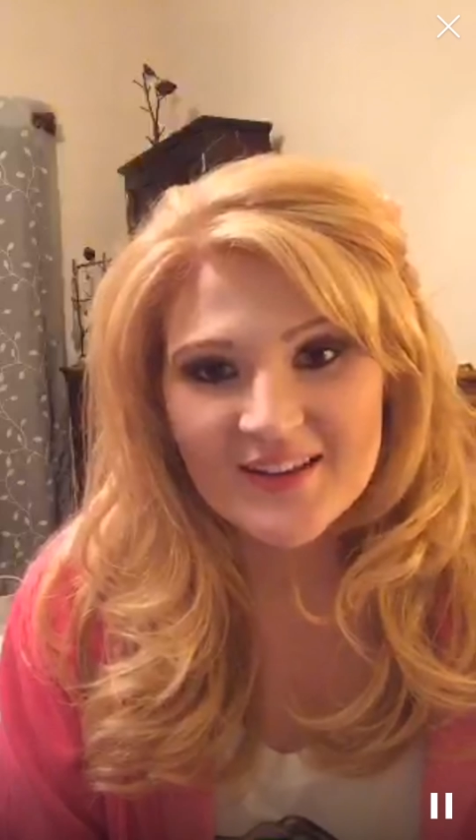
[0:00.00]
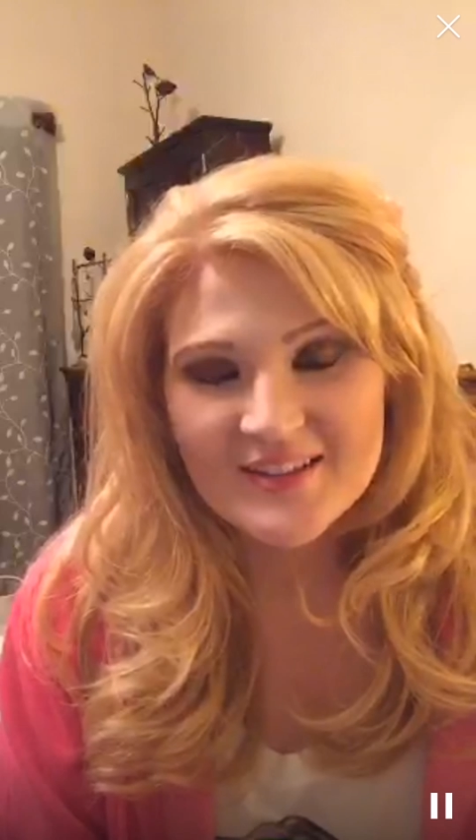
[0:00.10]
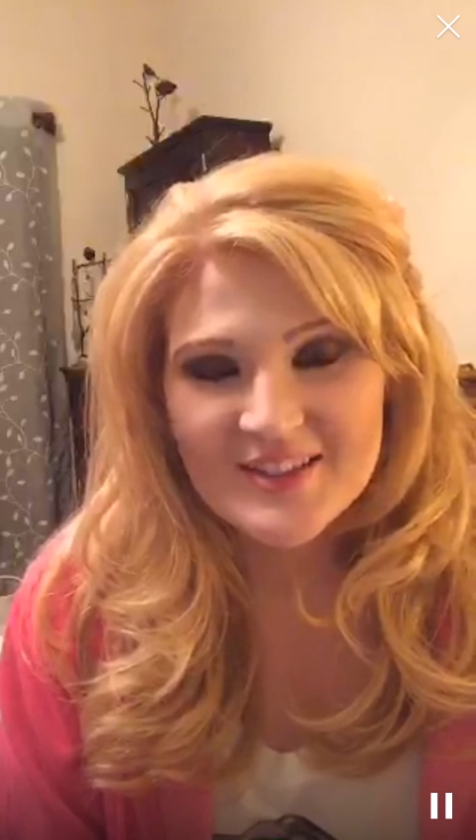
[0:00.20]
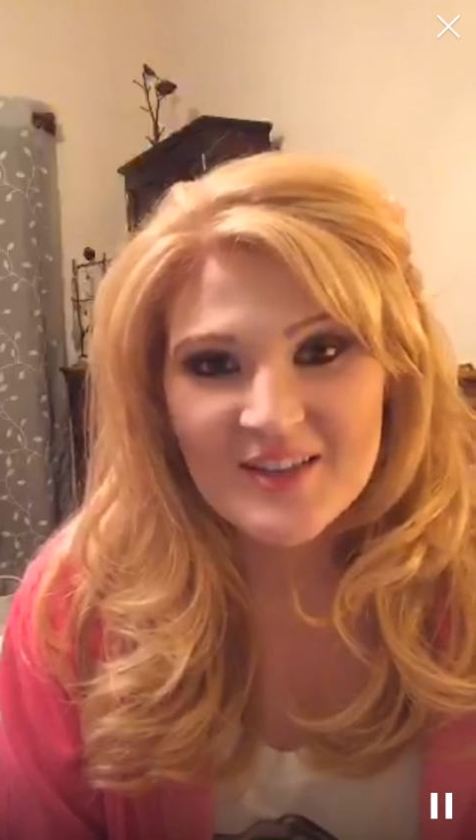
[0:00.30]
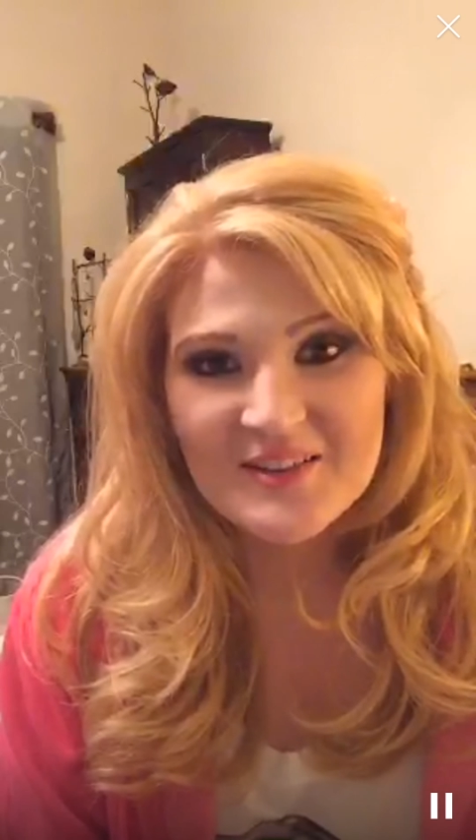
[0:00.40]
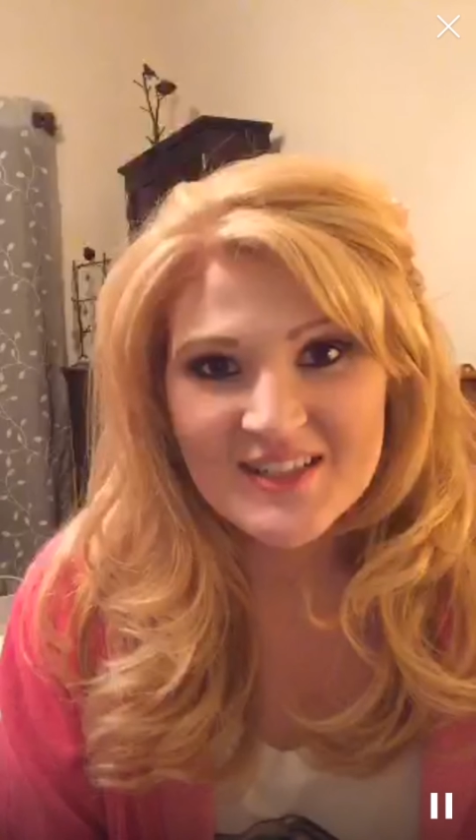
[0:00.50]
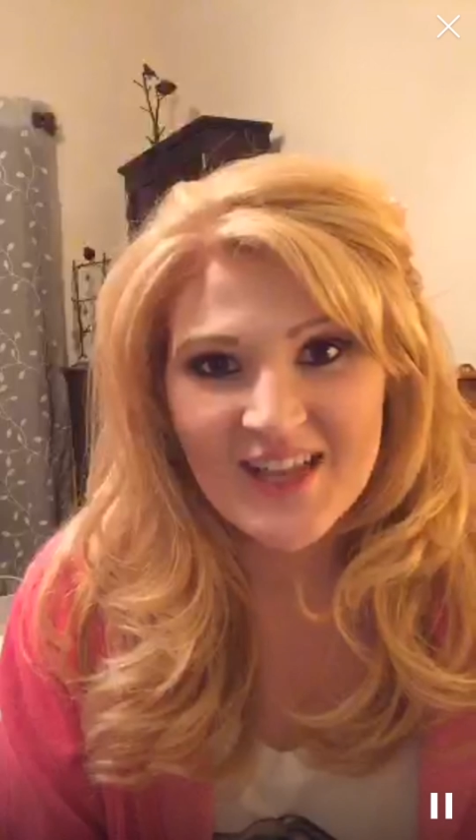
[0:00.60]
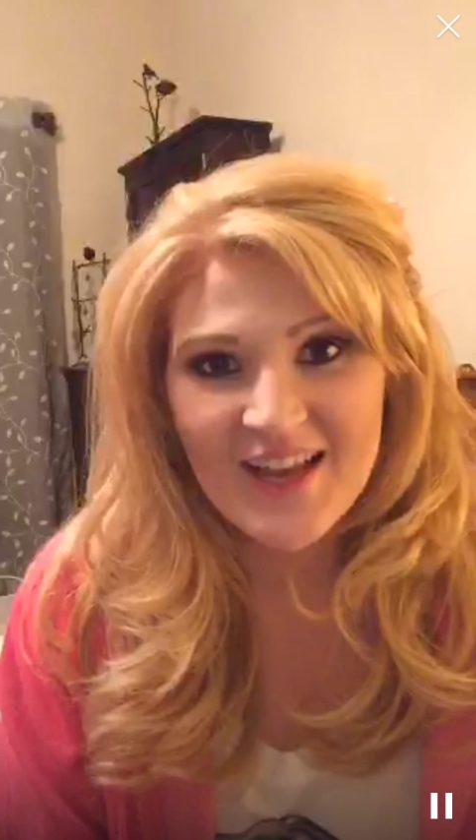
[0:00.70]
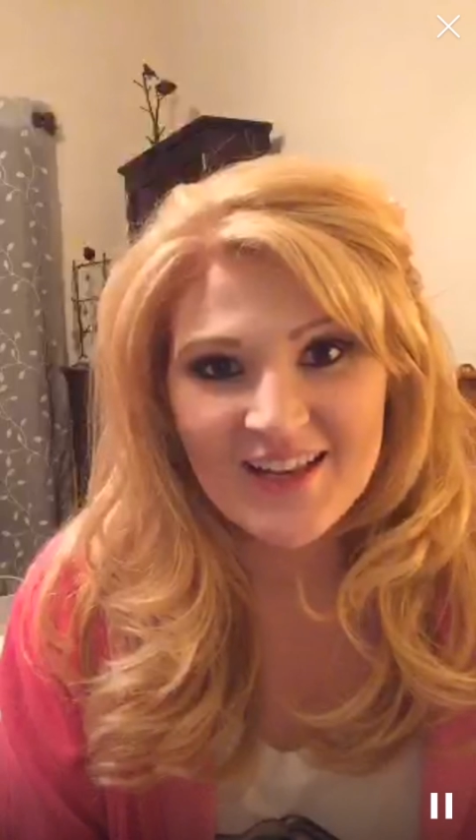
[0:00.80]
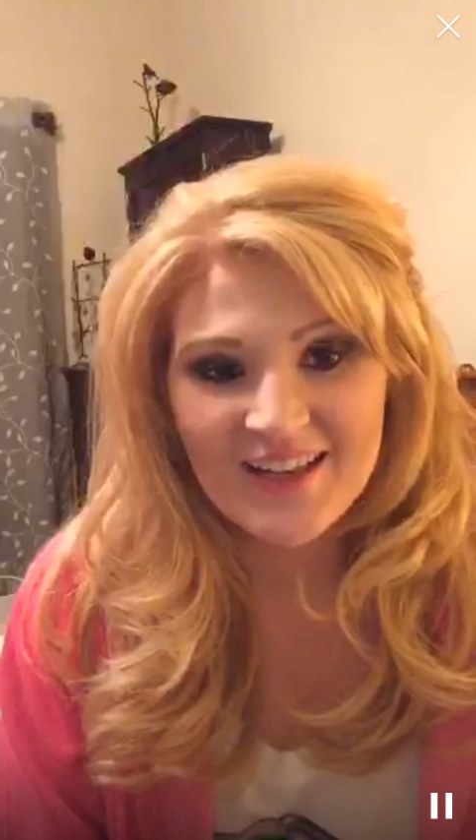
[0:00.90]
so
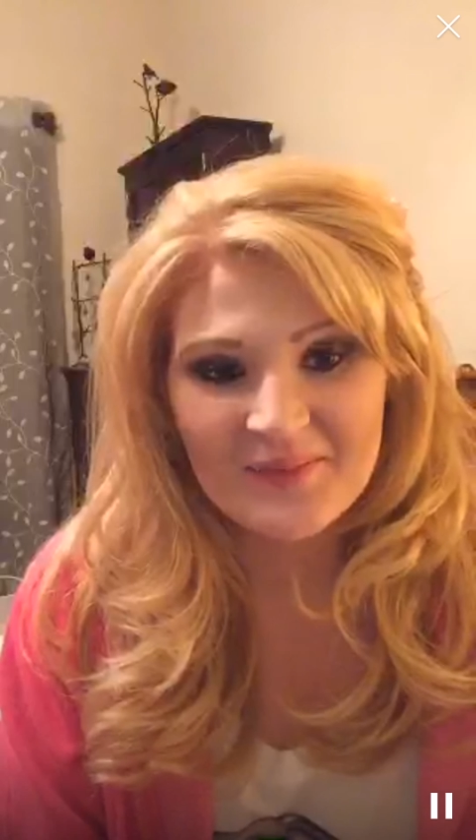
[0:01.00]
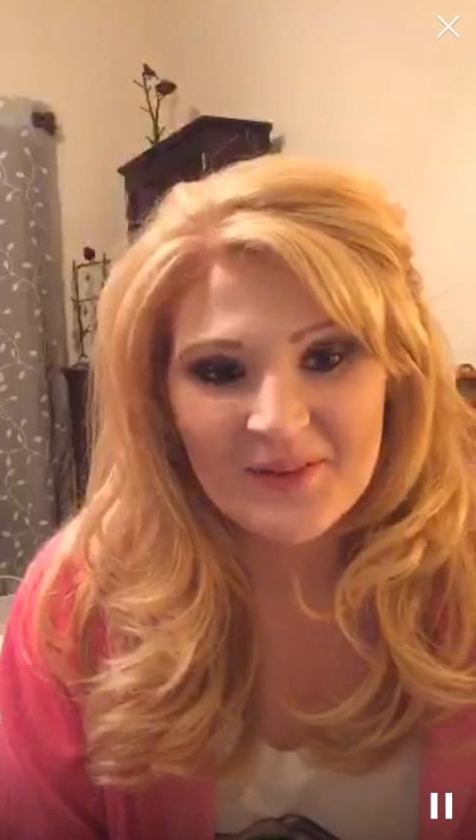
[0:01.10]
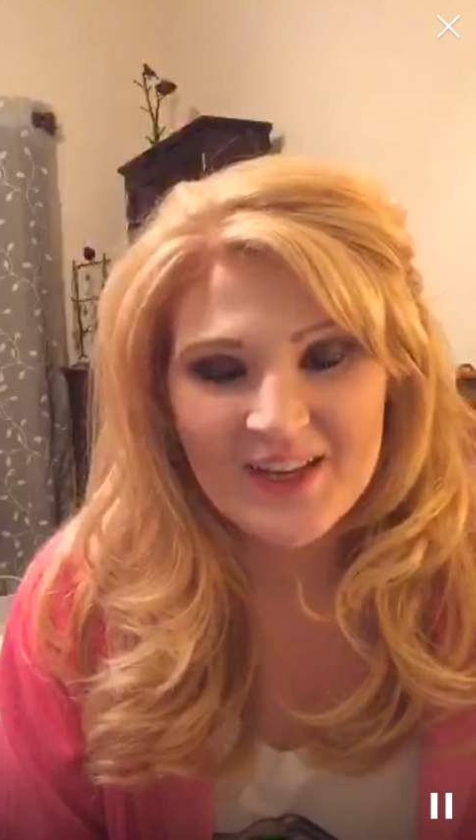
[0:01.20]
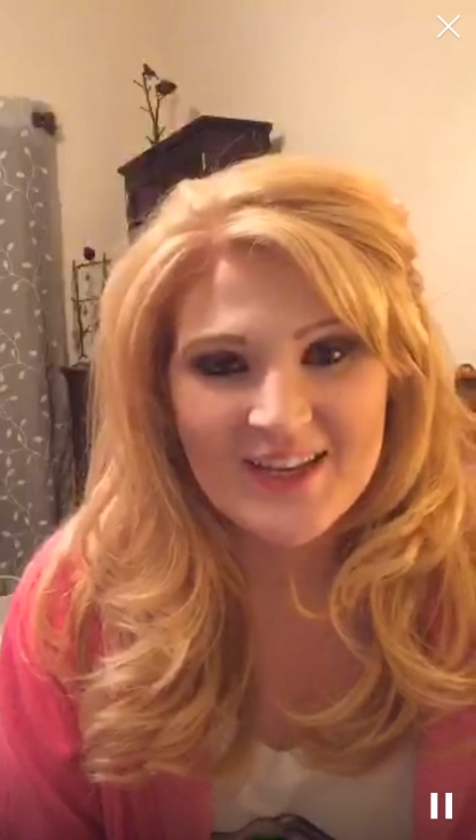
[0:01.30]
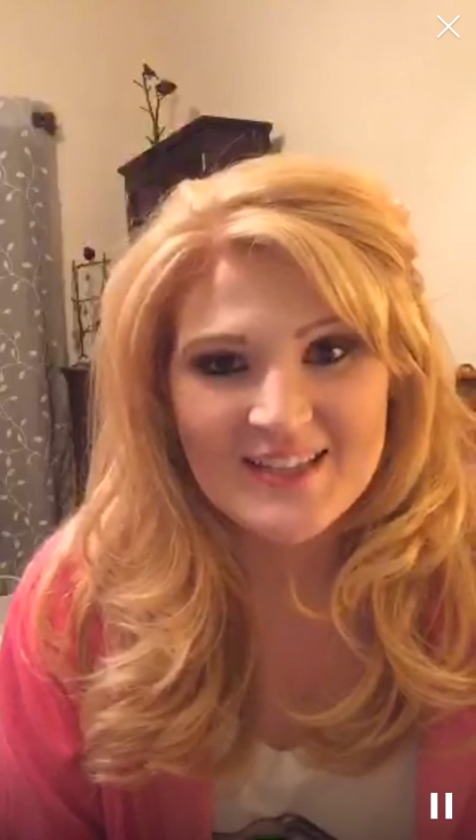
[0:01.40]
excited because